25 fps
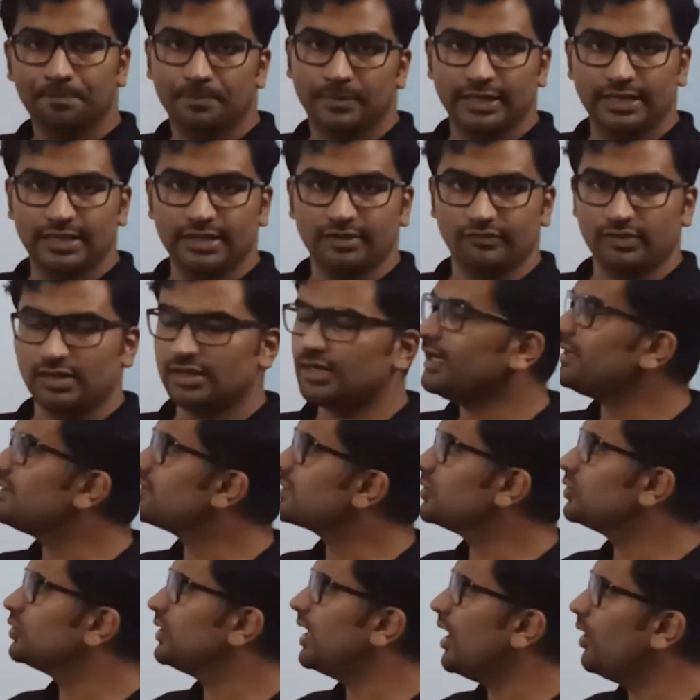PdV, right?
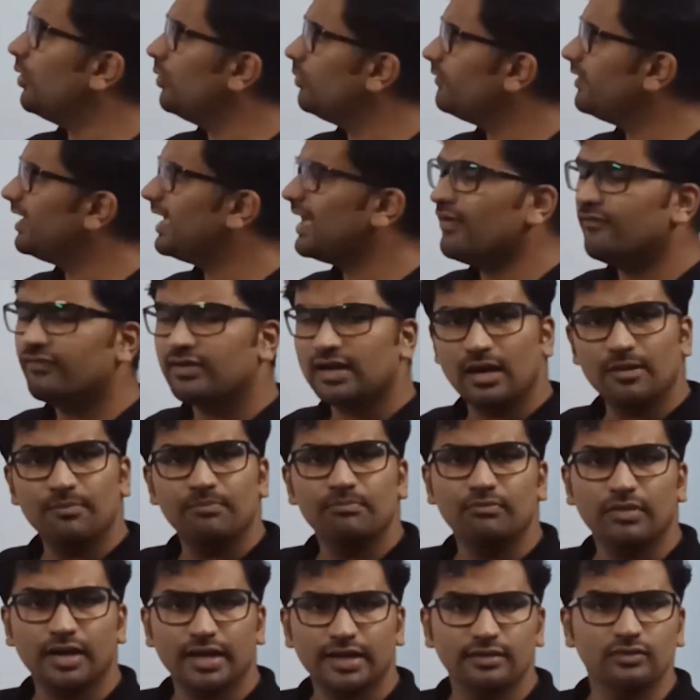So now we have
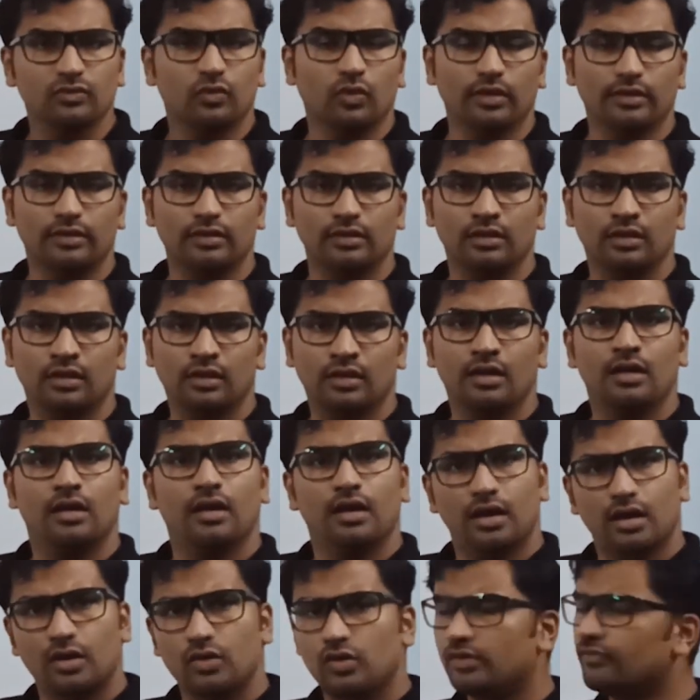combined what?
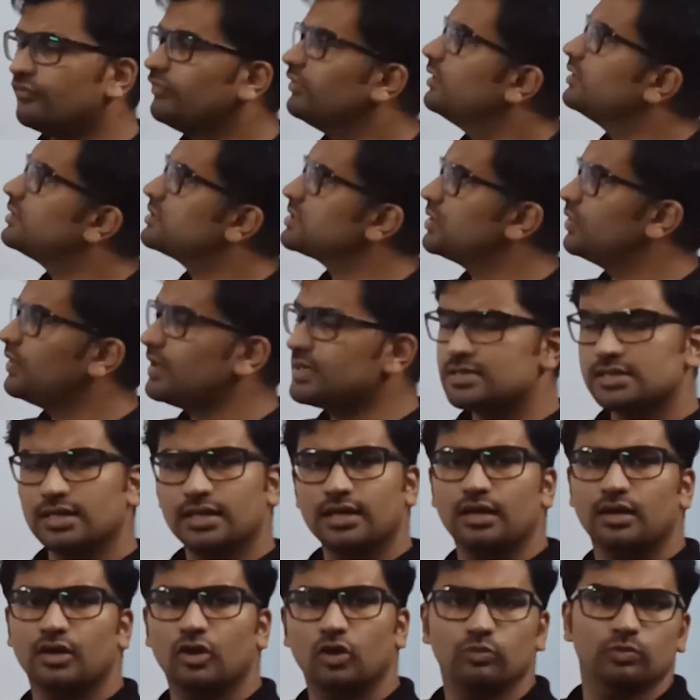Our first law and
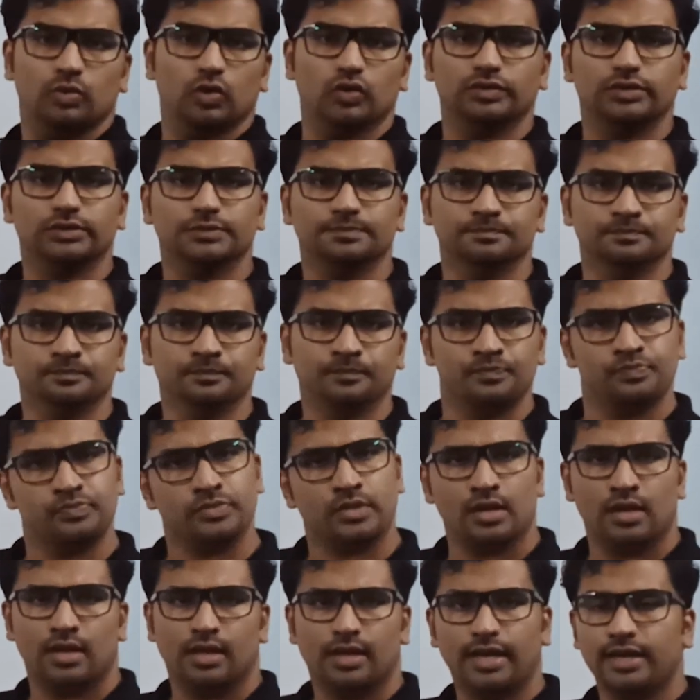second law both,
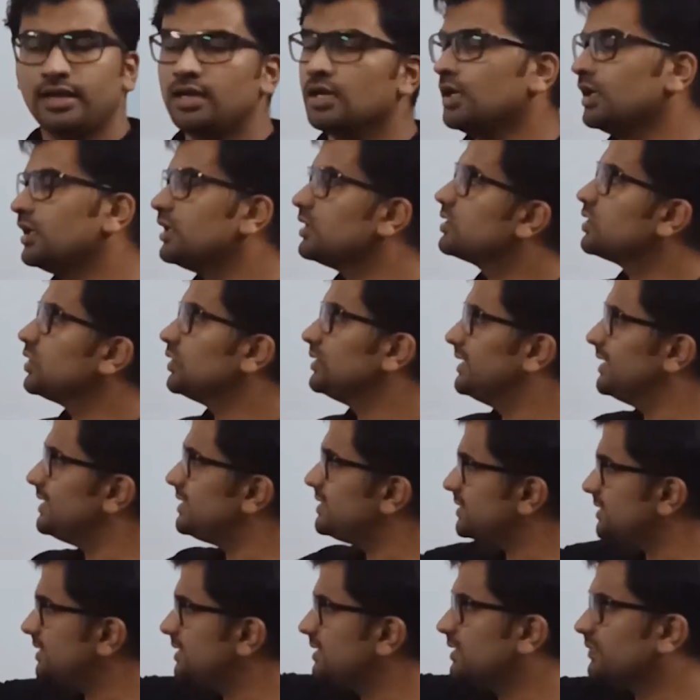right? So
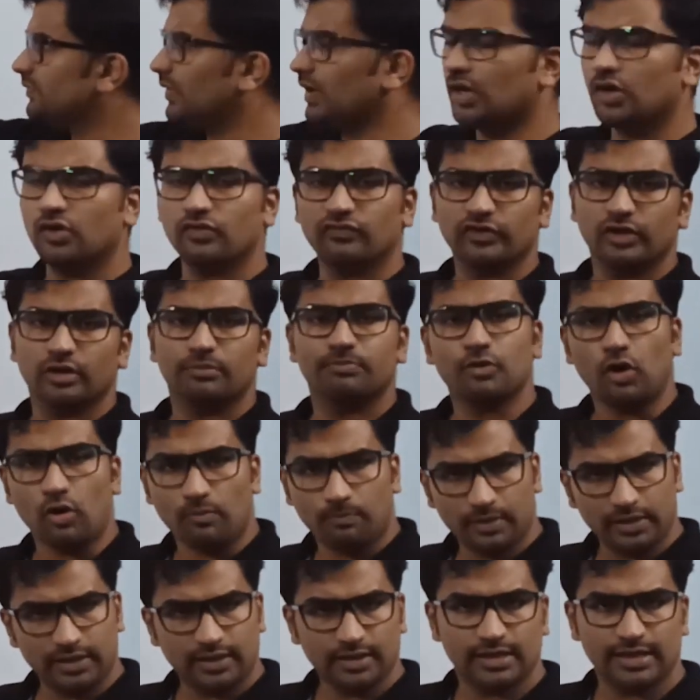this is one of your
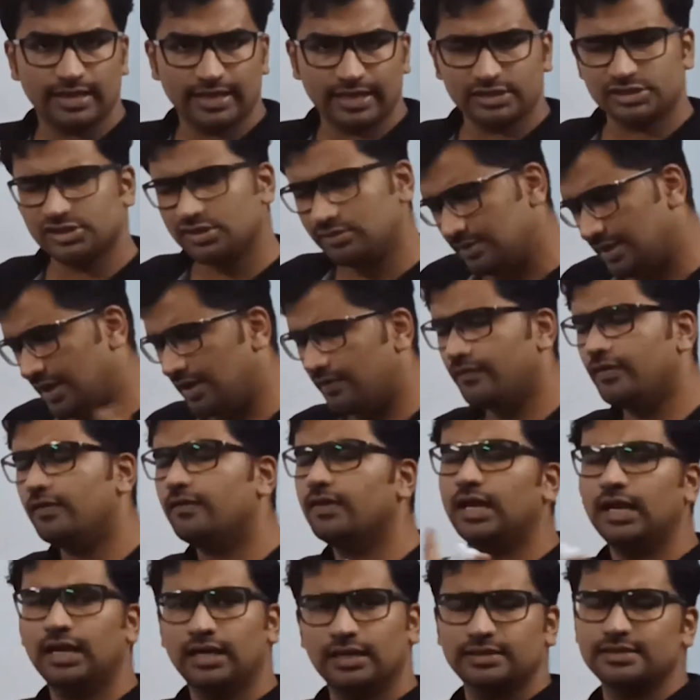property relation that we
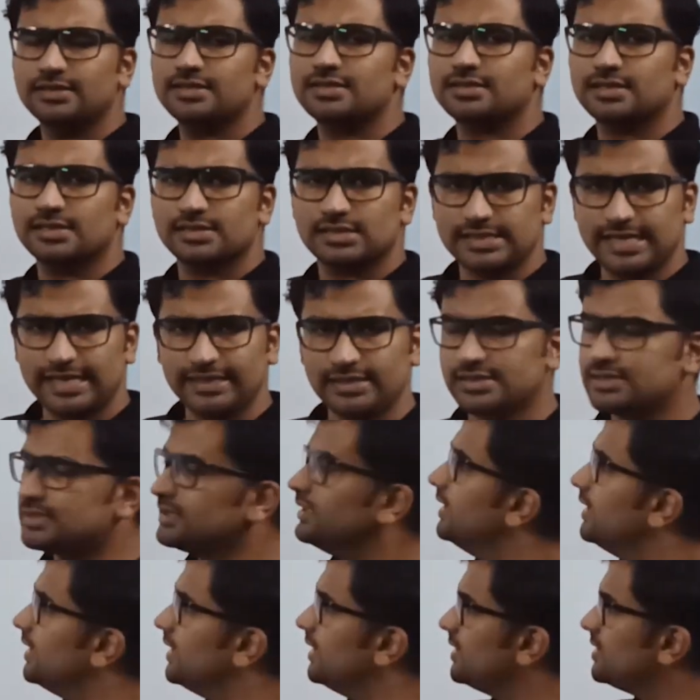will discuss next.
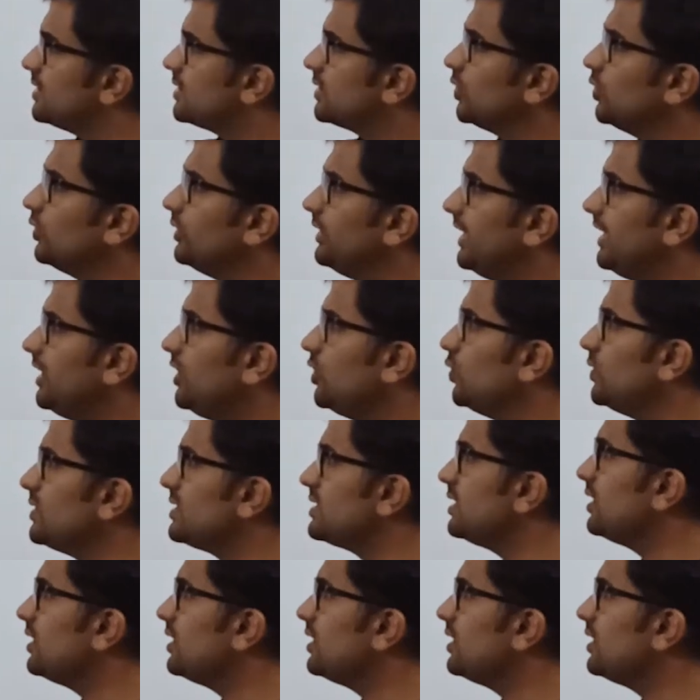So du is